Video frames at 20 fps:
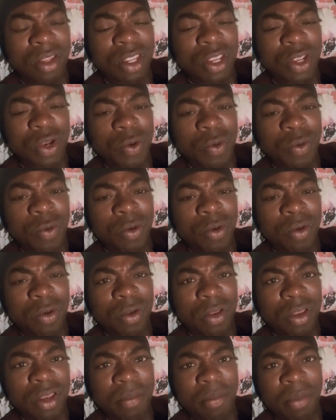You
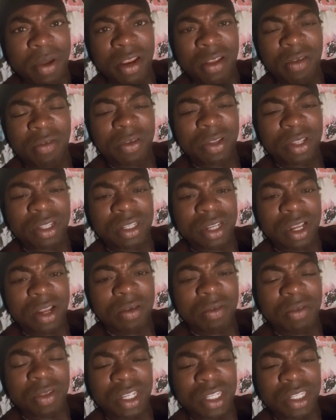know the benefits
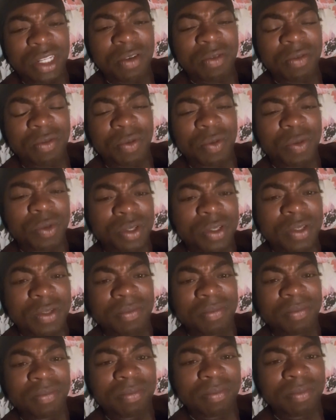of eating fruits?